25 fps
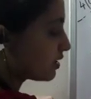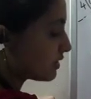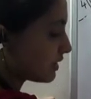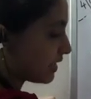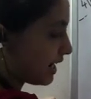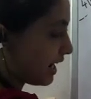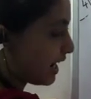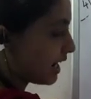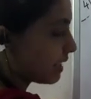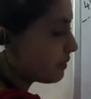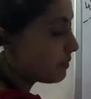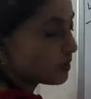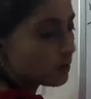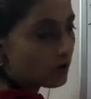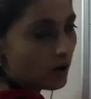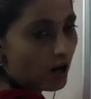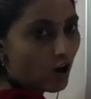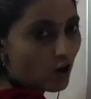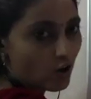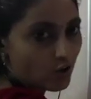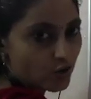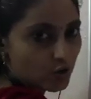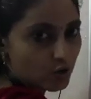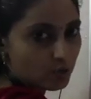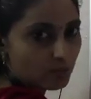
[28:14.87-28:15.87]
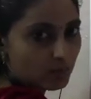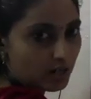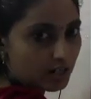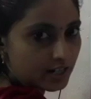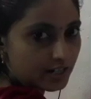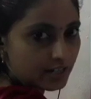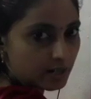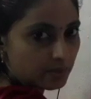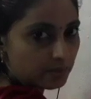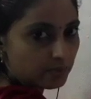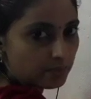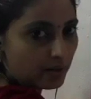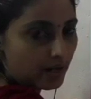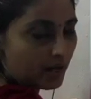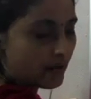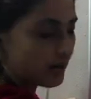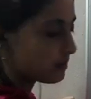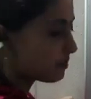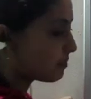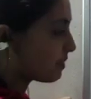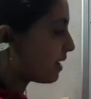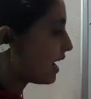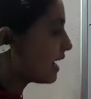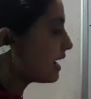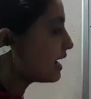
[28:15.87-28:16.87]
time you have to multiply it
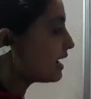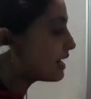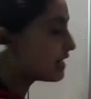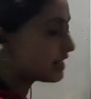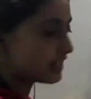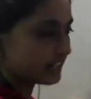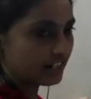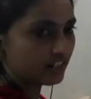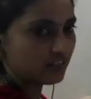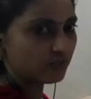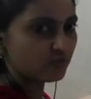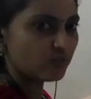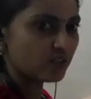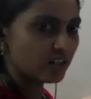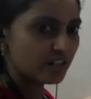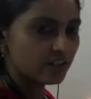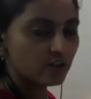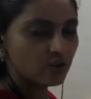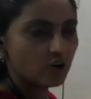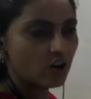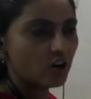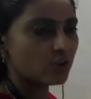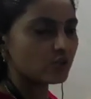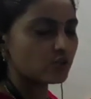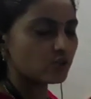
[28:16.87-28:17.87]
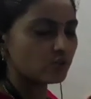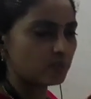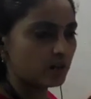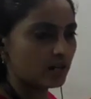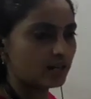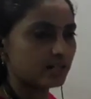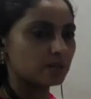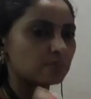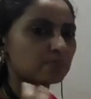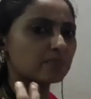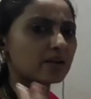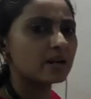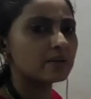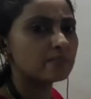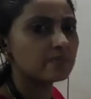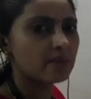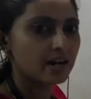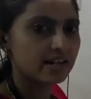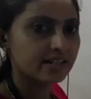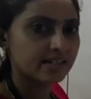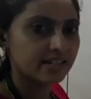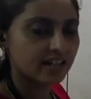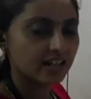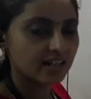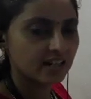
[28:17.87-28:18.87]
by 10. Why you have to multiply it
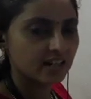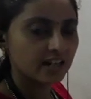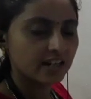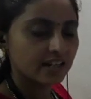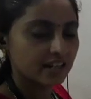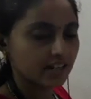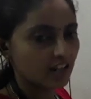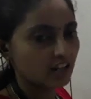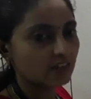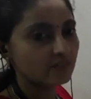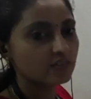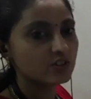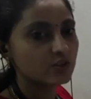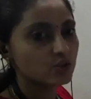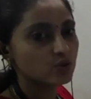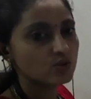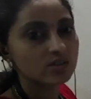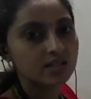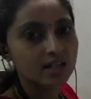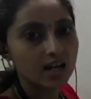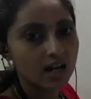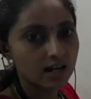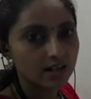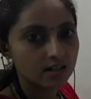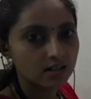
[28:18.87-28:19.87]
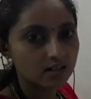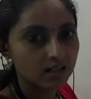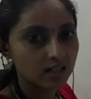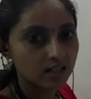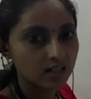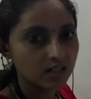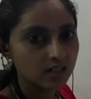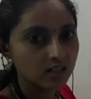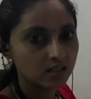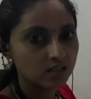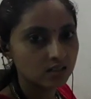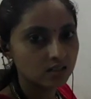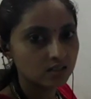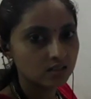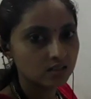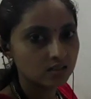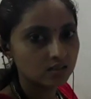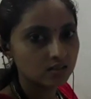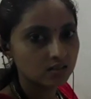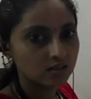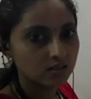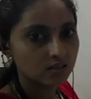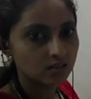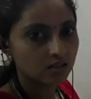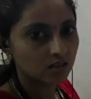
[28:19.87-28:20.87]
by 10? Can we choose 100?
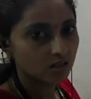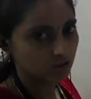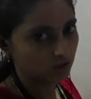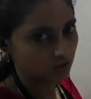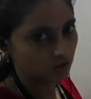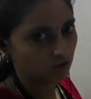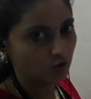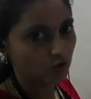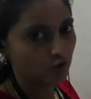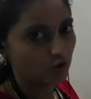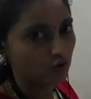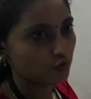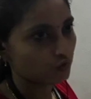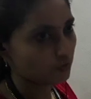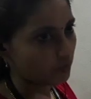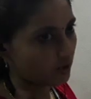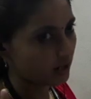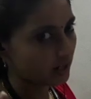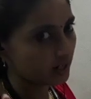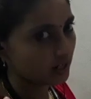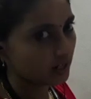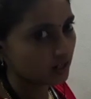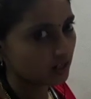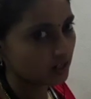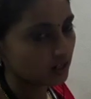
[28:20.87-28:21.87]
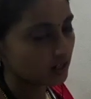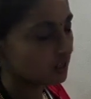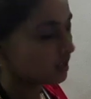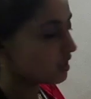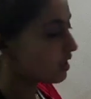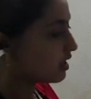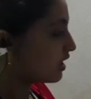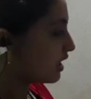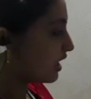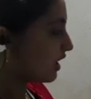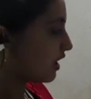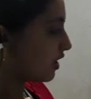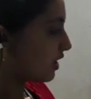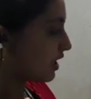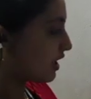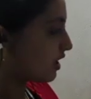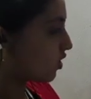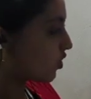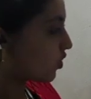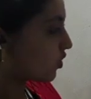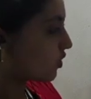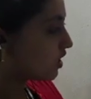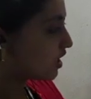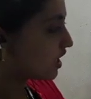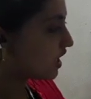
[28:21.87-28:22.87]
No. Why? Here
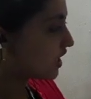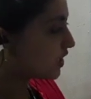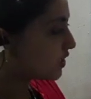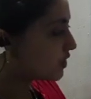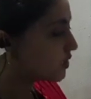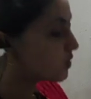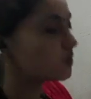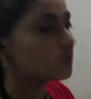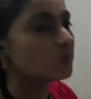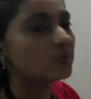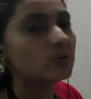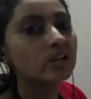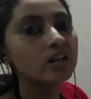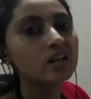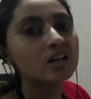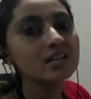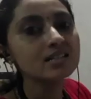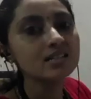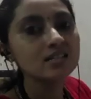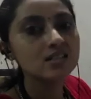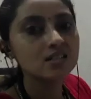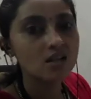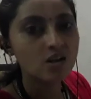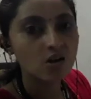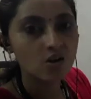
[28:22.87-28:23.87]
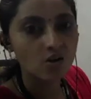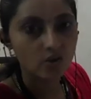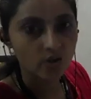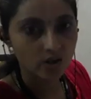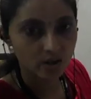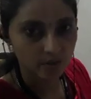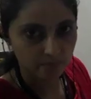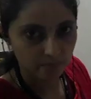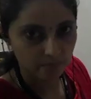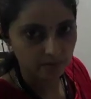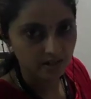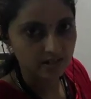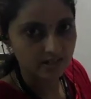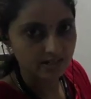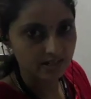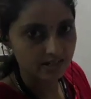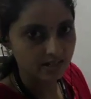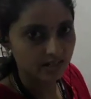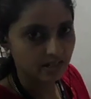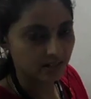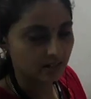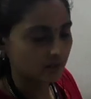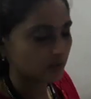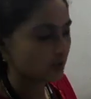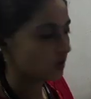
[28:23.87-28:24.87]
only 2 is
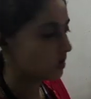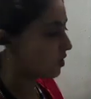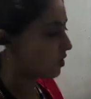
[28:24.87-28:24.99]
repeating.